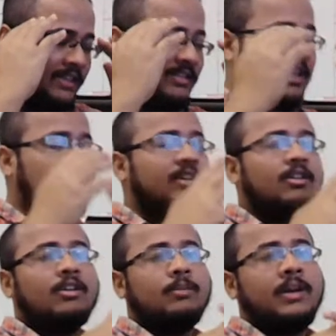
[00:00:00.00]
Tesla
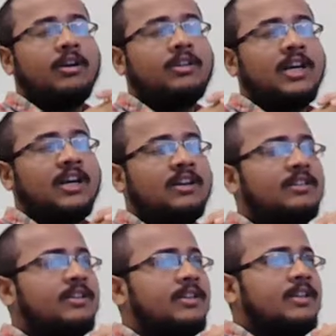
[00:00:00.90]
autopilot car,
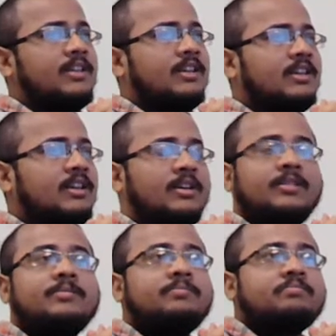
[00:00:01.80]
uh,